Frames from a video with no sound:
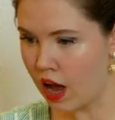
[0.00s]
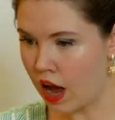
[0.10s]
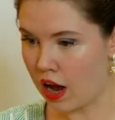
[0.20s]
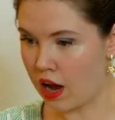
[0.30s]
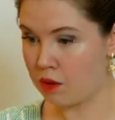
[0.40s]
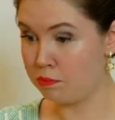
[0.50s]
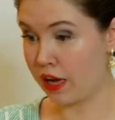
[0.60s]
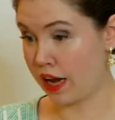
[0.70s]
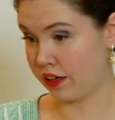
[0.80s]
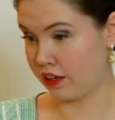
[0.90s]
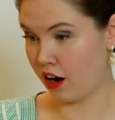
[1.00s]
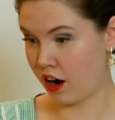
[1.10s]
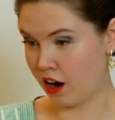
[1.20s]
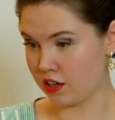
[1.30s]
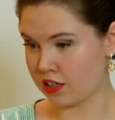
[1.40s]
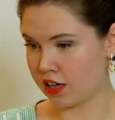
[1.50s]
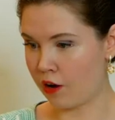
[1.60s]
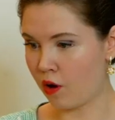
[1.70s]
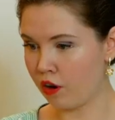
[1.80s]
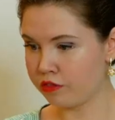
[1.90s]
Bianca asks, how
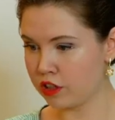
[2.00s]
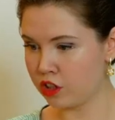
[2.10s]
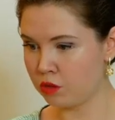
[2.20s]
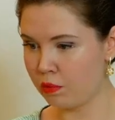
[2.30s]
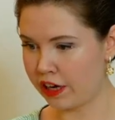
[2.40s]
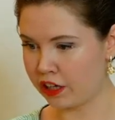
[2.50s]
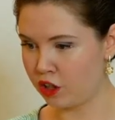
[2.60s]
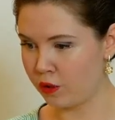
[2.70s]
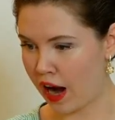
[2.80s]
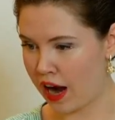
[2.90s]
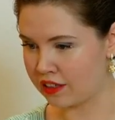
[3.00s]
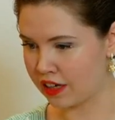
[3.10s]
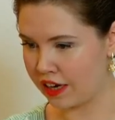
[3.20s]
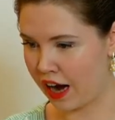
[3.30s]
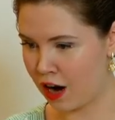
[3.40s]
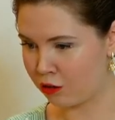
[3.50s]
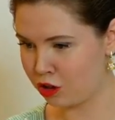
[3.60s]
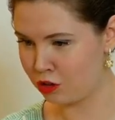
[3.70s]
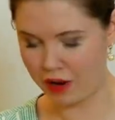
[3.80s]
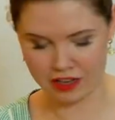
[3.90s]
often do you make a new hat and how do
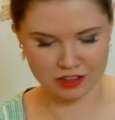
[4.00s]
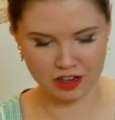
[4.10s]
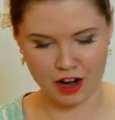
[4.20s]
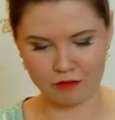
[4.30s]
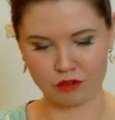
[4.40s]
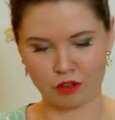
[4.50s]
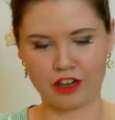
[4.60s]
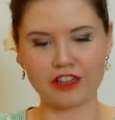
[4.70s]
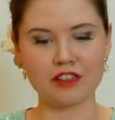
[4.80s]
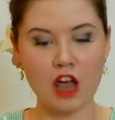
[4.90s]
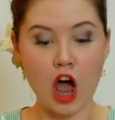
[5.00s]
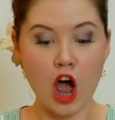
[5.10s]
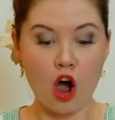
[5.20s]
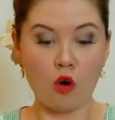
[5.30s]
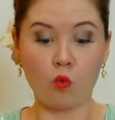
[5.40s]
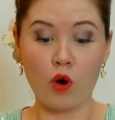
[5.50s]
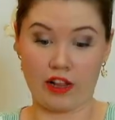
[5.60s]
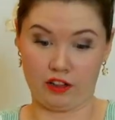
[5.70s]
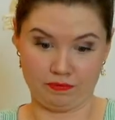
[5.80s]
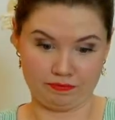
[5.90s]
you make the time for it?
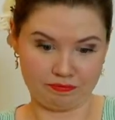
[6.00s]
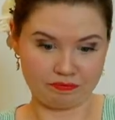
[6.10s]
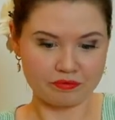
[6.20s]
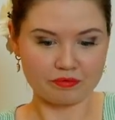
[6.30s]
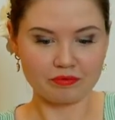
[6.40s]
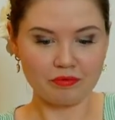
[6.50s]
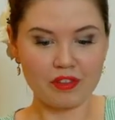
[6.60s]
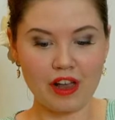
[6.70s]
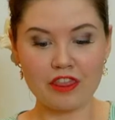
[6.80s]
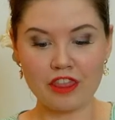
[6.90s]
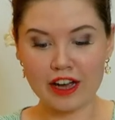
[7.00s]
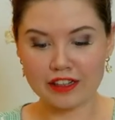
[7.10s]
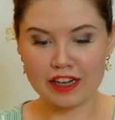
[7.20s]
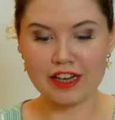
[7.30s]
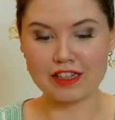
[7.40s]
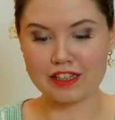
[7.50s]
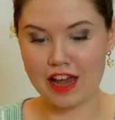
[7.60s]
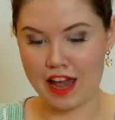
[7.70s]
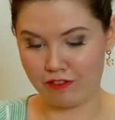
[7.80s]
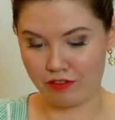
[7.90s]
Well, that is
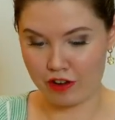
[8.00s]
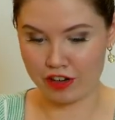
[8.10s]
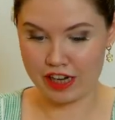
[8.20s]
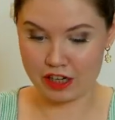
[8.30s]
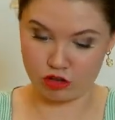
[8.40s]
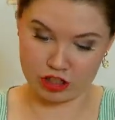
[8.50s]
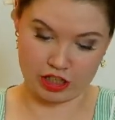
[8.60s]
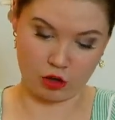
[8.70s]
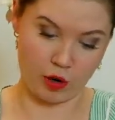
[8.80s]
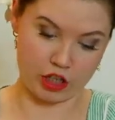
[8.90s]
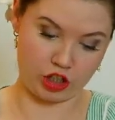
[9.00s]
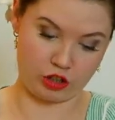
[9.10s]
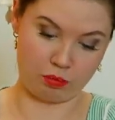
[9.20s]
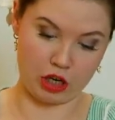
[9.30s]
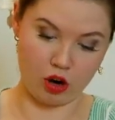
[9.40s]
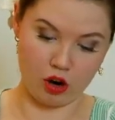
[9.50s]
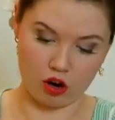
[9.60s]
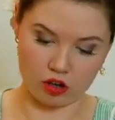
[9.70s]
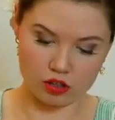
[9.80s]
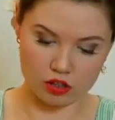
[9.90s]
a very interesting question
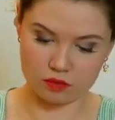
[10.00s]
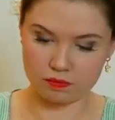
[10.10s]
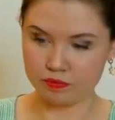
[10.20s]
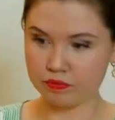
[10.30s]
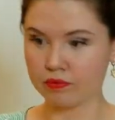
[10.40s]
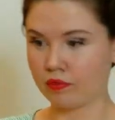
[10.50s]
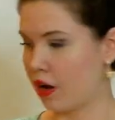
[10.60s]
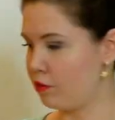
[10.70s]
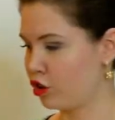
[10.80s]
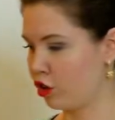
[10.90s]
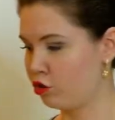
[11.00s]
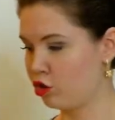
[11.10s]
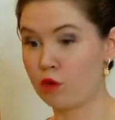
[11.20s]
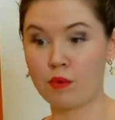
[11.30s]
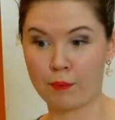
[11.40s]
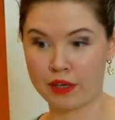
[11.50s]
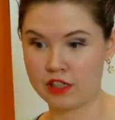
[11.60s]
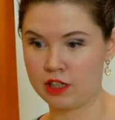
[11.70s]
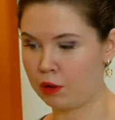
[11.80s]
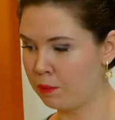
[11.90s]
because, I'm just going to top up my
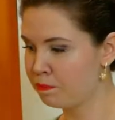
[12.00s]
steamer.